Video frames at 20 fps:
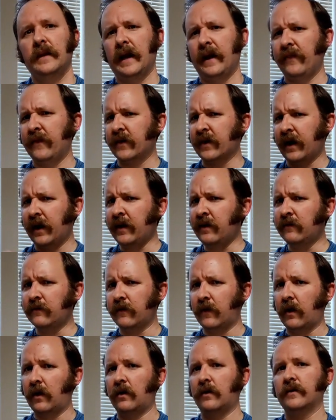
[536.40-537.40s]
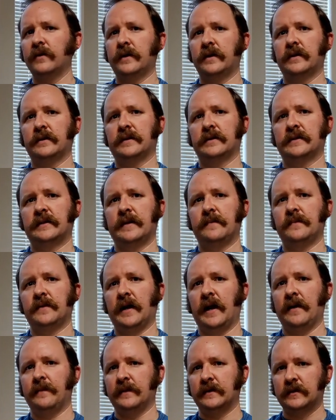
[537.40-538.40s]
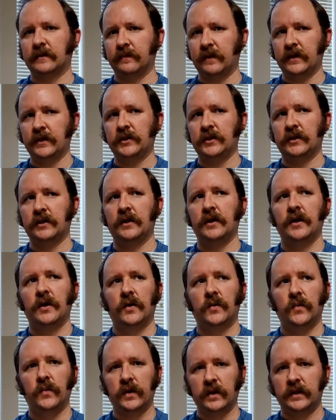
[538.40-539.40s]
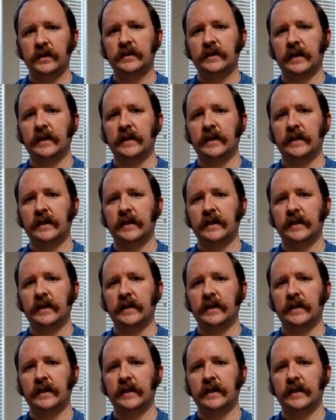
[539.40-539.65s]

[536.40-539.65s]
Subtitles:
and they're kind of all there at the same time. It's a bunch of really